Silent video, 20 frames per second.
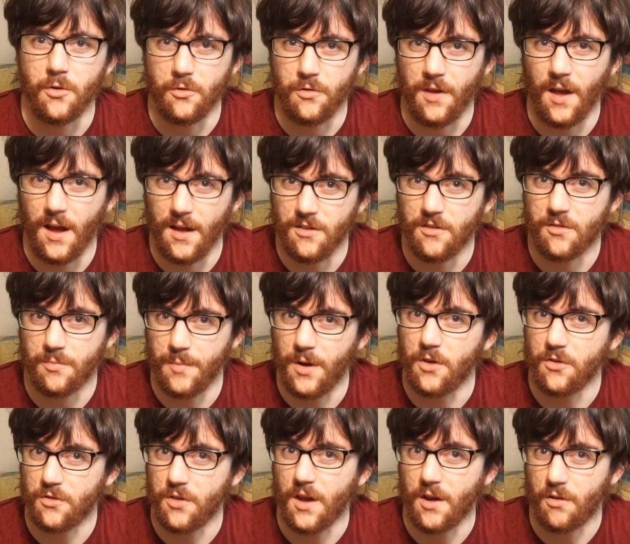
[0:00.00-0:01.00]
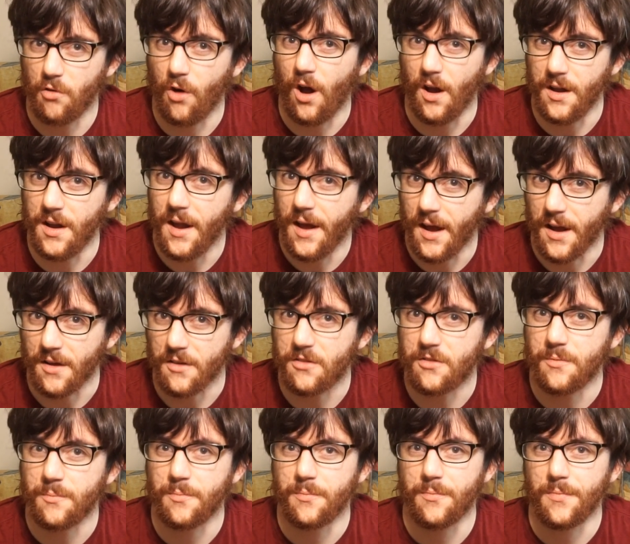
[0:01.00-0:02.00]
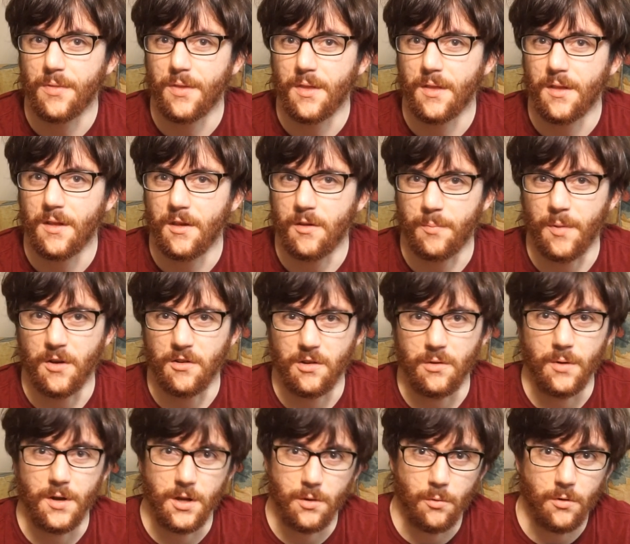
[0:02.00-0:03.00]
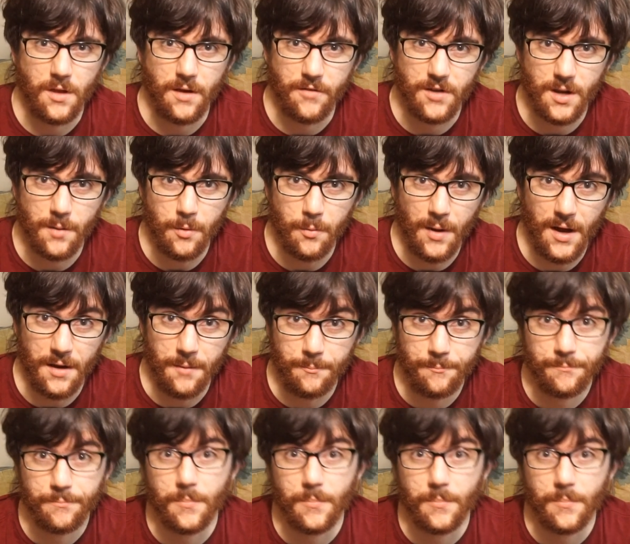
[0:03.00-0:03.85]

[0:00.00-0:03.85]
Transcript: whose head smells like rotten eggs, especially when you only have a double bed.